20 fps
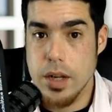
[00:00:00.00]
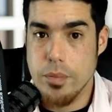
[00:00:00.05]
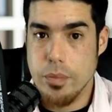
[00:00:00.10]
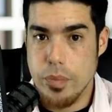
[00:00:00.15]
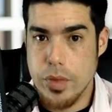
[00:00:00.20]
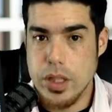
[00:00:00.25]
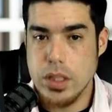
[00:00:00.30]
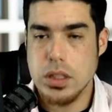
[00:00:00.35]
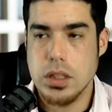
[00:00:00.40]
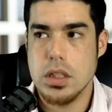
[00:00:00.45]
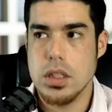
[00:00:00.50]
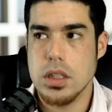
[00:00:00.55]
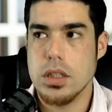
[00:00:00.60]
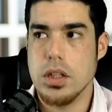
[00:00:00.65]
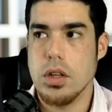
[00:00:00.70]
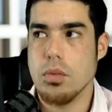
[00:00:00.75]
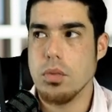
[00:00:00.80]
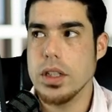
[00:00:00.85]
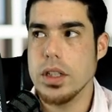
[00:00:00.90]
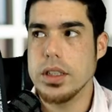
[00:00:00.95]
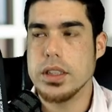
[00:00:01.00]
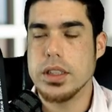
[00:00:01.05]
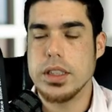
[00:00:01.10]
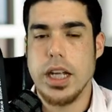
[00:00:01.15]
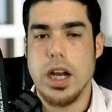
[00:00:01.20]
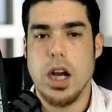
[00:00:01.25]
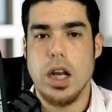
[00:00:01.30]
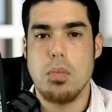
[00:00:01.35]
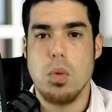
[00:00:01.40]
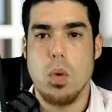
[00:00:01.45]
This is the really
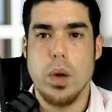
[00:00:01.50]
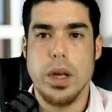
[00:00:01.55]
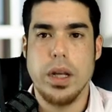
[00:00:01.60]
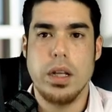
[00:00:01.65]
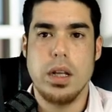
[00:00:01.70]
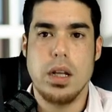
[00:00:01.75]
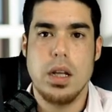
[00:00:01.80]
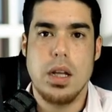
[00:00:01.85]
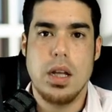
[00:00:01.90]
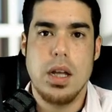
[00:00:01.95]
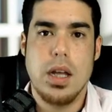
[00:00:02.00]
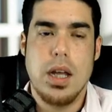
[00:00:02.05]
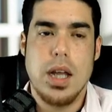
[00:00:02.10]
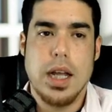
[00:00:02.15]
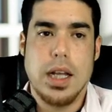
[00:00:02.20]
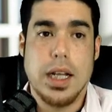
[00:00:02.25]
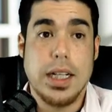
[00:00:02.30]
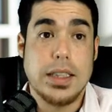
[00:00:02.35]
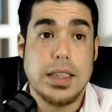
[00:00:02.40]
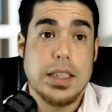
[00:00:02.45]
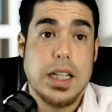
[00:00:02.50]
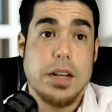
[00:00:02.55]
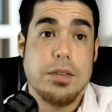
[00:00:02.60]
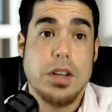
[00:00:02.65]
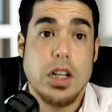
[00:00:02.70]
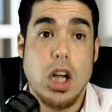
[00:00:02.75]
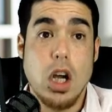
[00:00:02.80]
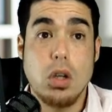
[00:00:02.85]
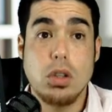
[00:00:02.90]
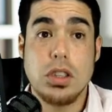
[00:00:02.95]
scary point. And like I said, if
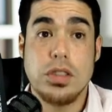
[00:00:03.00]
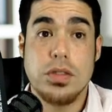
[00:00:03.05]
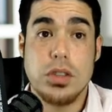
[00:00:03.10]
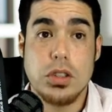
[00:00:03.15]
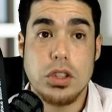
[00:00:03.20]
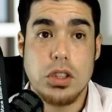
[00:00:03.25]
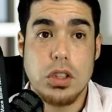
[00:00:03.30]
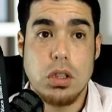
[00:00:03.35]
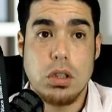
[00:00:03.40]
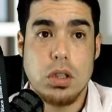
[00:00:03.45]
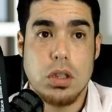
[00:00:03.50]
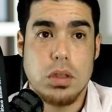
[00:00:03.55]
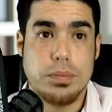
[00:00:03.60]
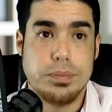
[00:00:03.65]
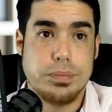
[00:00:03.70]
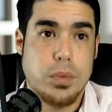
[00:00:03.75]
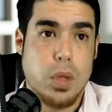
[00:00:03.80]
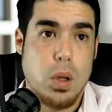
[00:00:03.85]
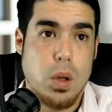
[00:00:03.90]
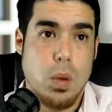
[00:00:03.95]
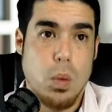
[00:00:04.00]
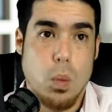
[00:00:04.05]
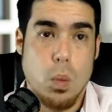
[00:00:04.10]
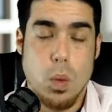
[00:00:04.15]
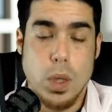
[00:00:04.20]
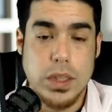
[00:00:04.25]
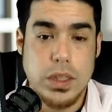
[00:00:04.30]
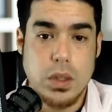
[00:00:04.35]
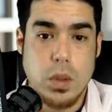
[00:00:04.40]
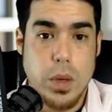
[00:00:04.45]
it goes full circle,
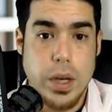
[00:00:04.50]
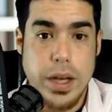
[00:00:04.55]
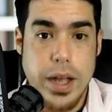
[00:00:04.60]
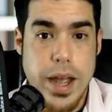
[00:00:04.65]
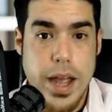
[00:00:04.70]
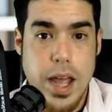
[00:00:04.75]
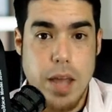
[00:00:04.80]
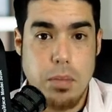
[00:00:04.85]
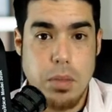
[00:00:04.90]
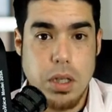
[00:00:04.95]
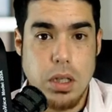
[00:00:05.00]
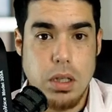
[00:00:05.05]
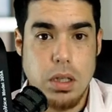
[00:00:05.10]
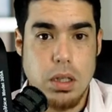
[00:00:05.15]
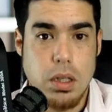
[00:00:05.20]
what's going to happen?